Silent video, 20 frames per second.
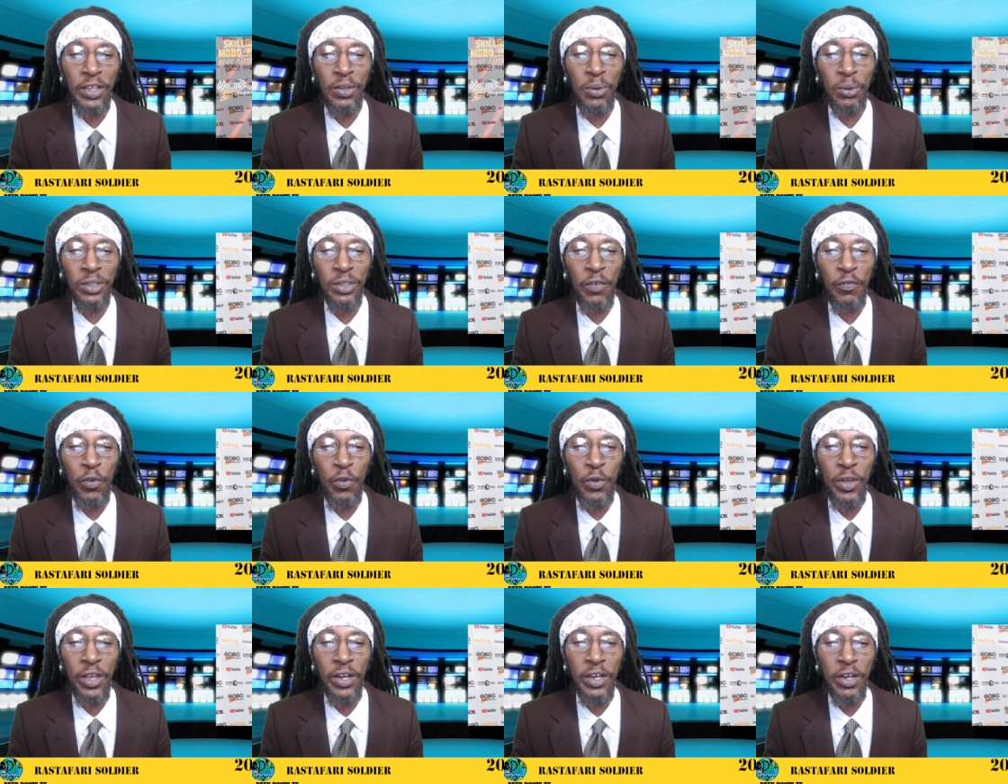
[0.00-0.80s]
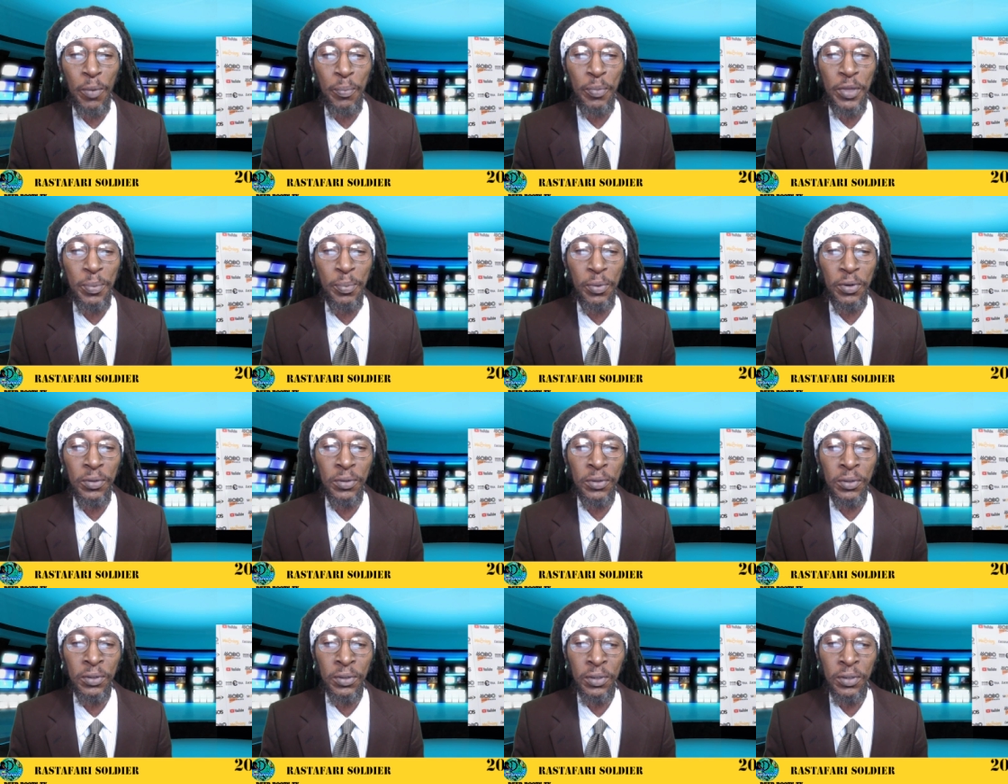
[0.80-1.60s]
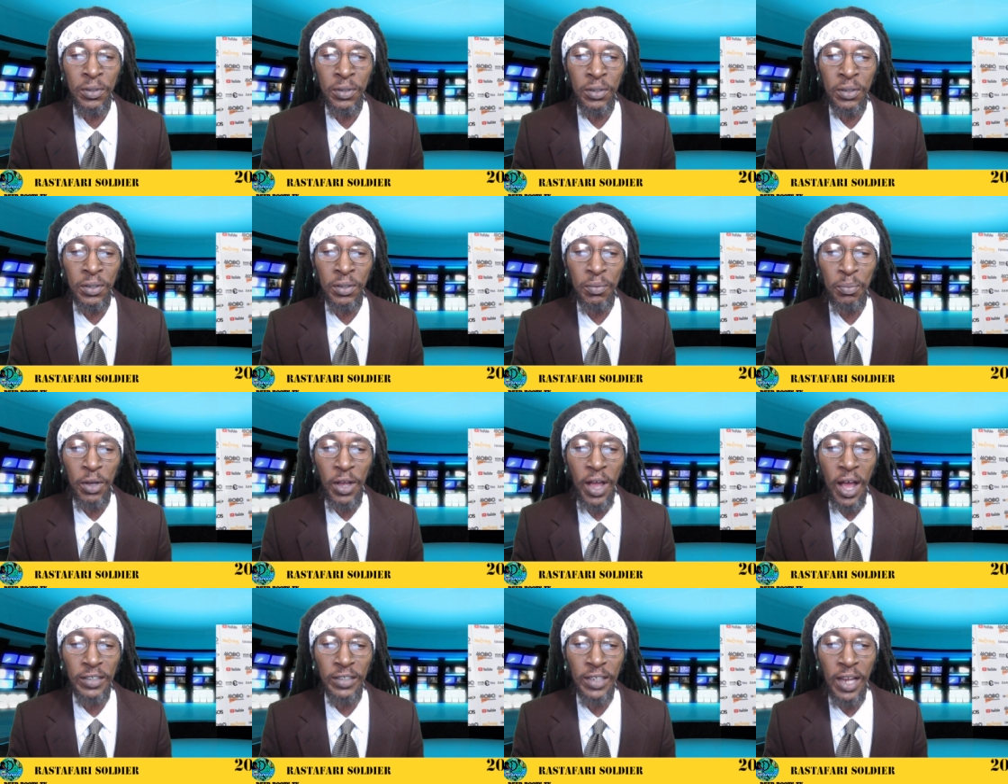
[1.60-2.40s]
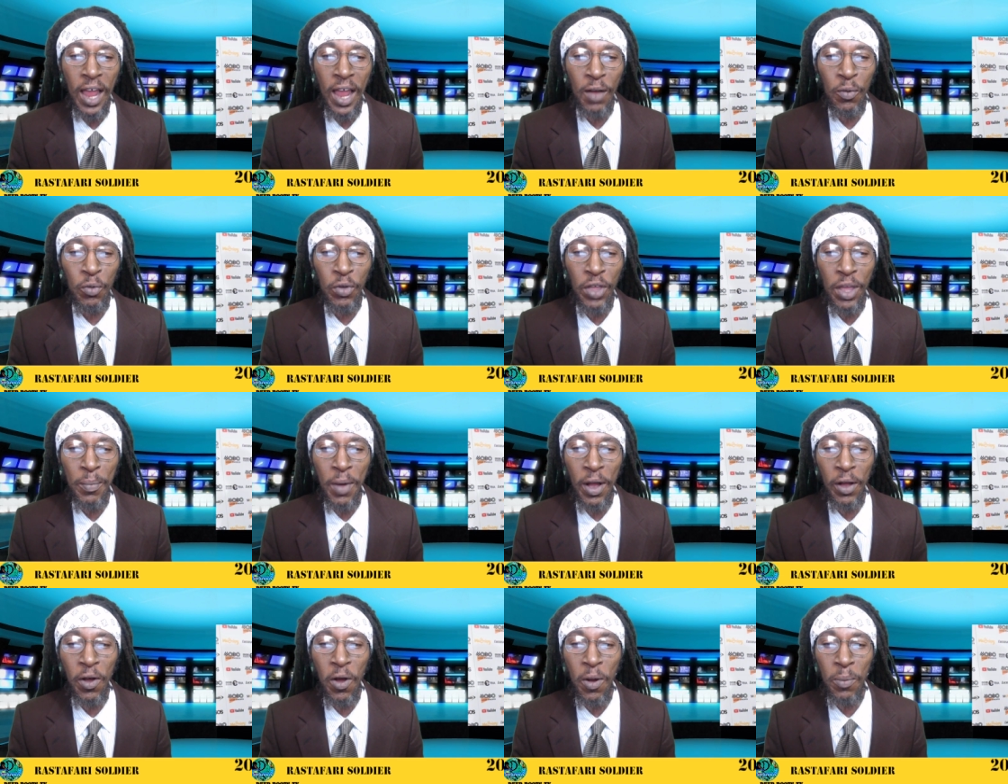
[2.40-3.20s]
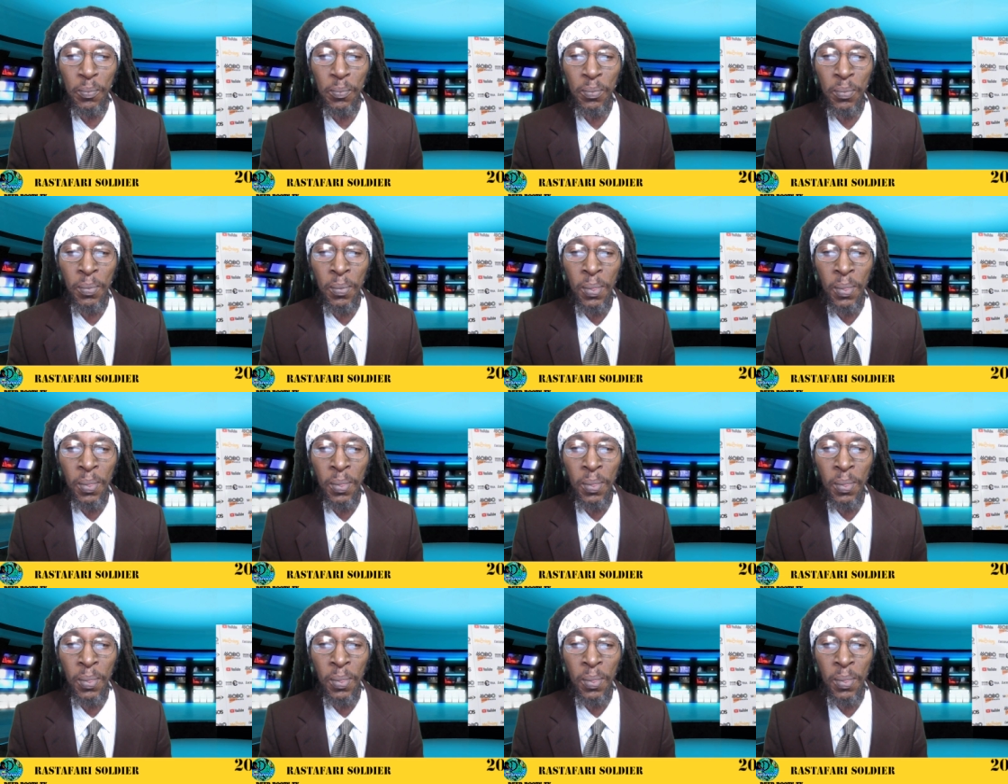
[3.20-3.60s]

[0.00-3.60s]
to the youth of real, you people. Because a long way I come.